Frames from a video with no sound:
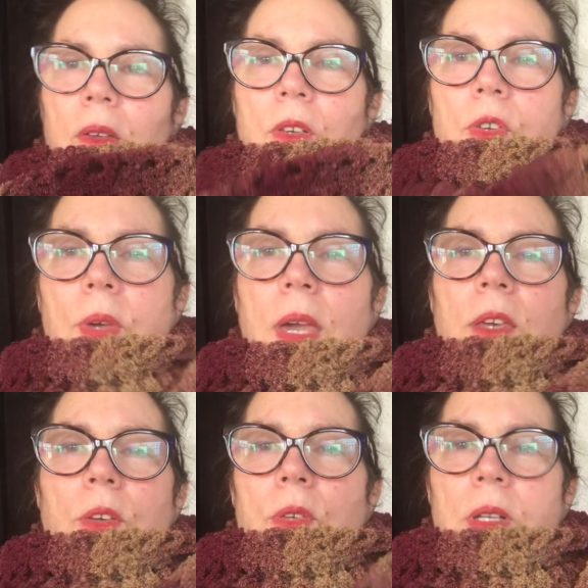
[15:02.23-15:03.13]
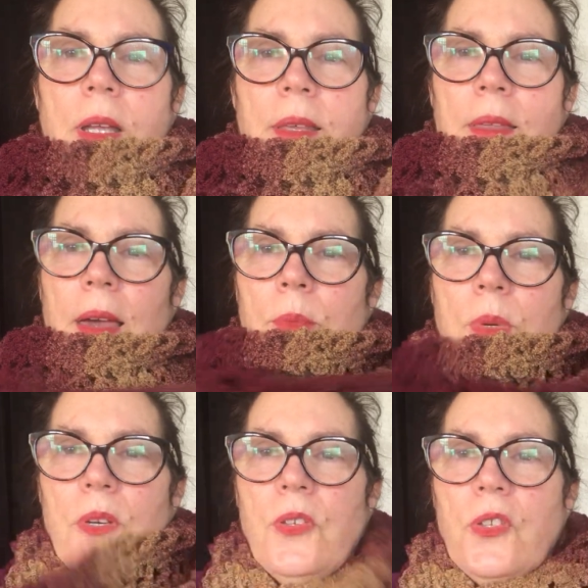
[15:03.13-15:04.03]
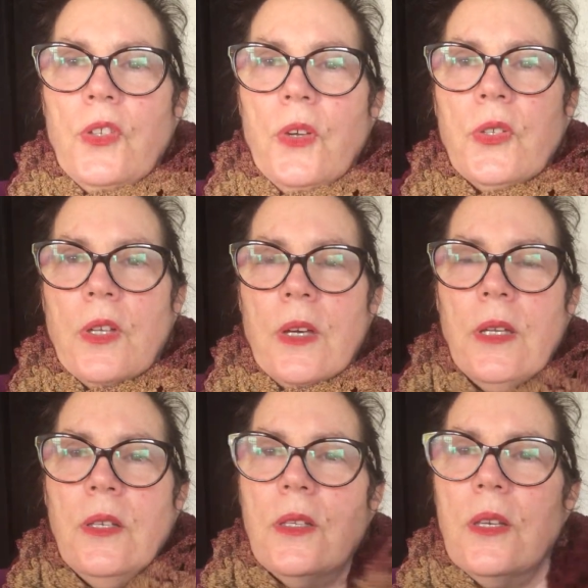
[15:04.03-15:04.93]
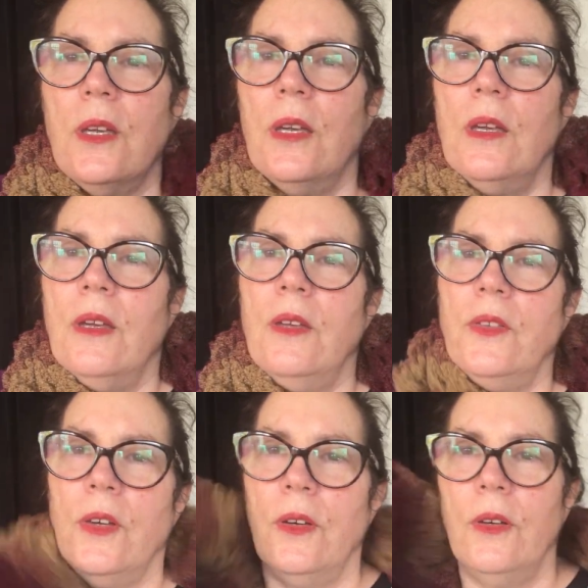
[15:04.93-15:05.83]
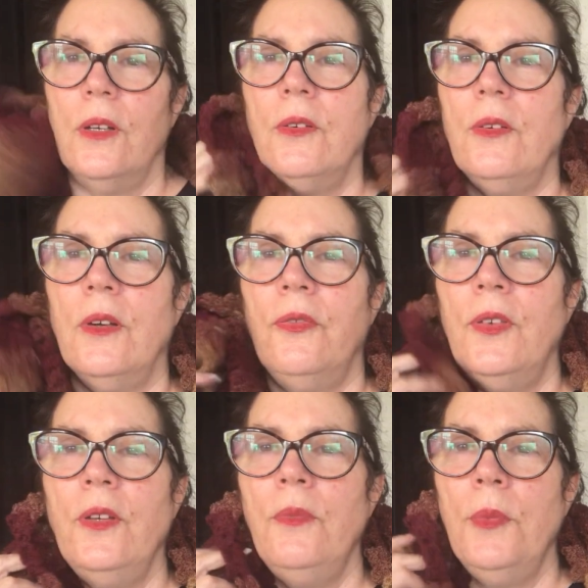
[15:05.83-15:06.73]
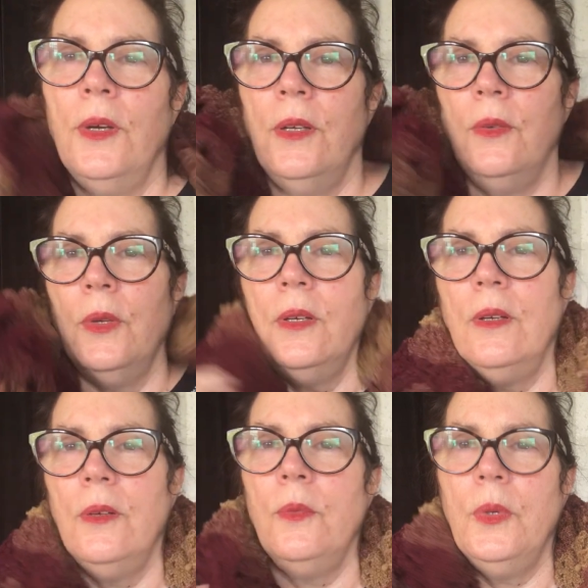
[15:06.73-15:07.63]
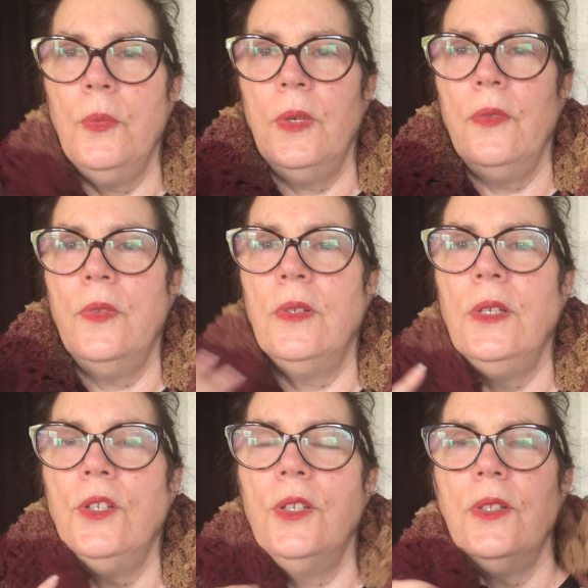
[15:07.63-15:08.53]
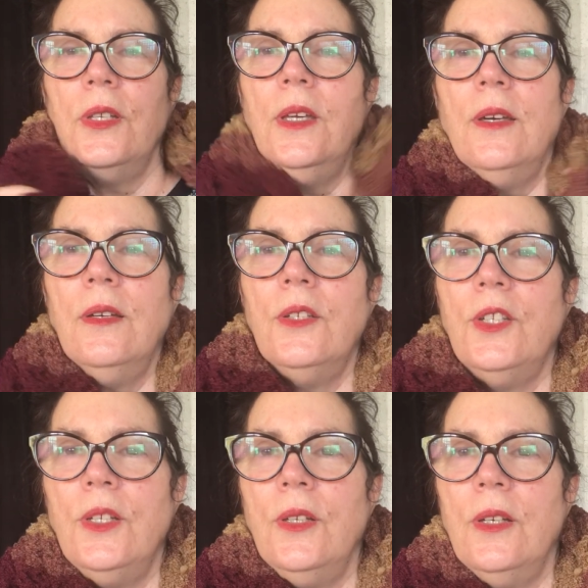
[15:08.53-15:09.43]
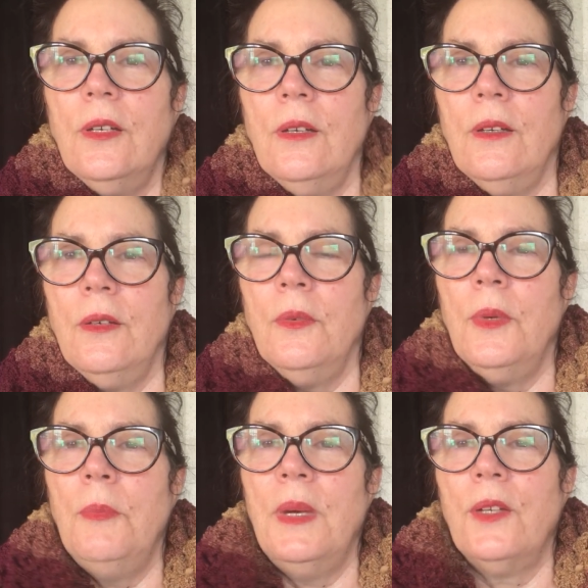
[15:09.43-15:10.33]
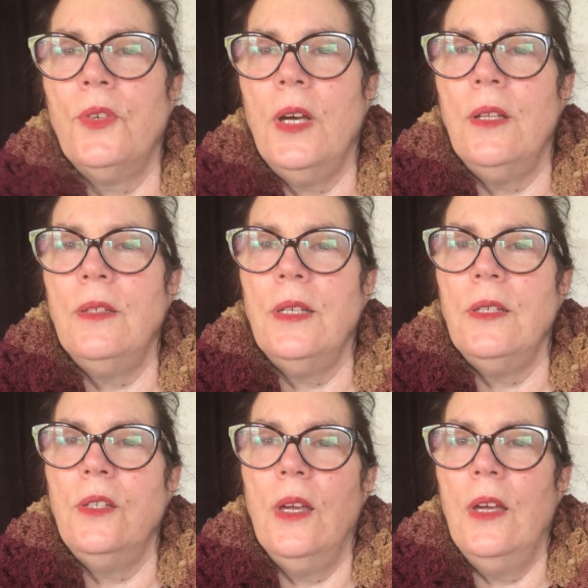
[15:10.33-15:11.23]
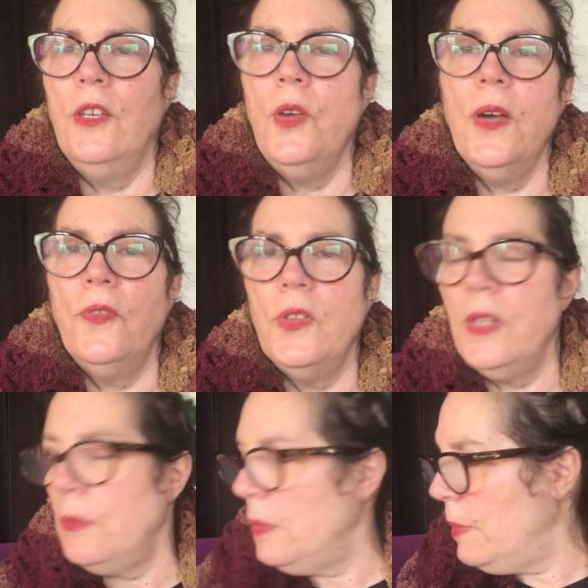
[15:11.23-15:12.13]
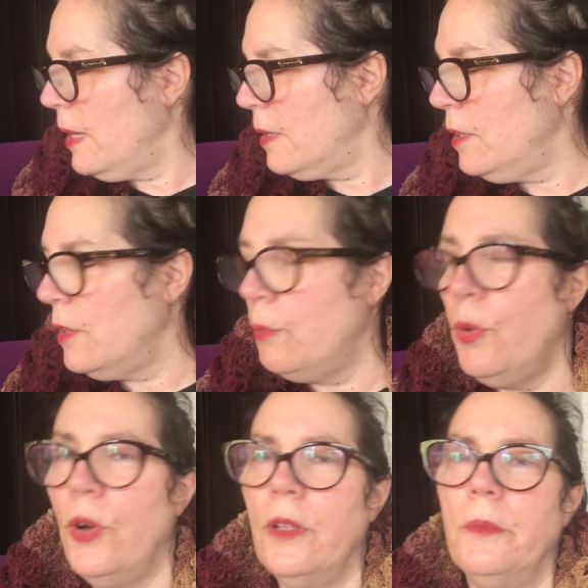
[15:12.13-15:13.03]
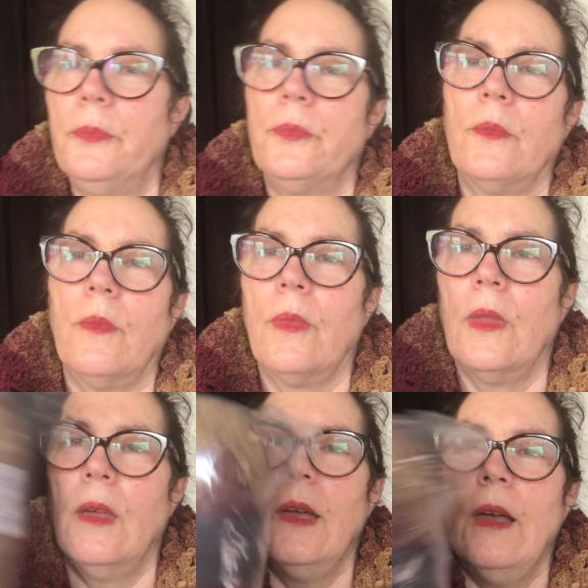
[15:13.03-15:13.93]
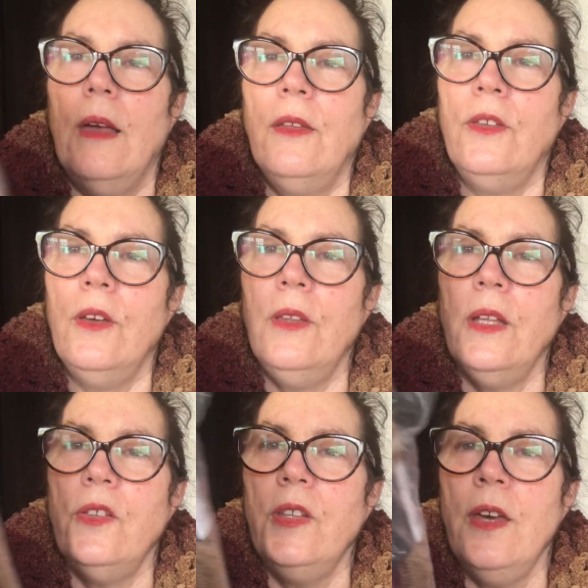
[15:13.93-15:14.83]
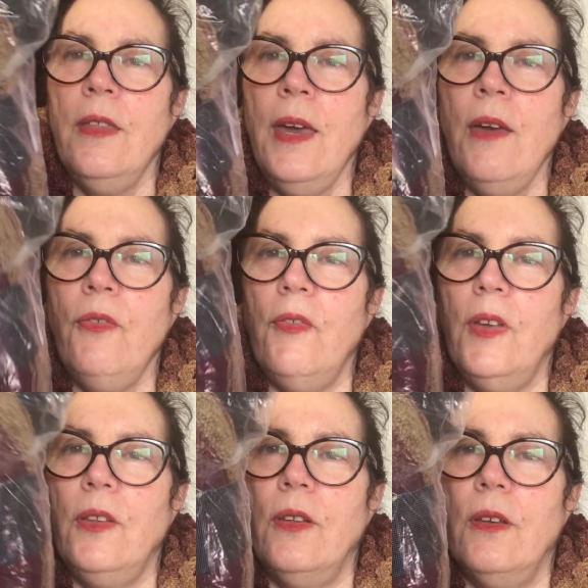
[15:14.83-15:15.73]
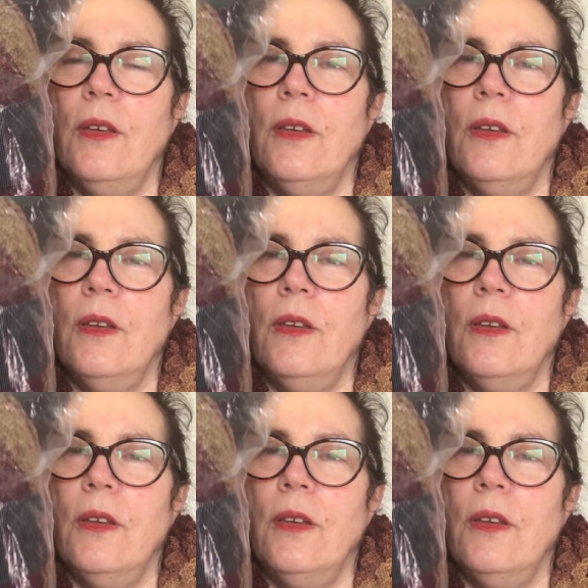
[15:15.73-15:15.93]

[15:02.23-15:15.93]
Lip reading: So you can't use it like that because it's no size. So a friend of mine, one of the teachers here, she went back to Holland. I said, you have to send me back another ball. So that's the other half of it.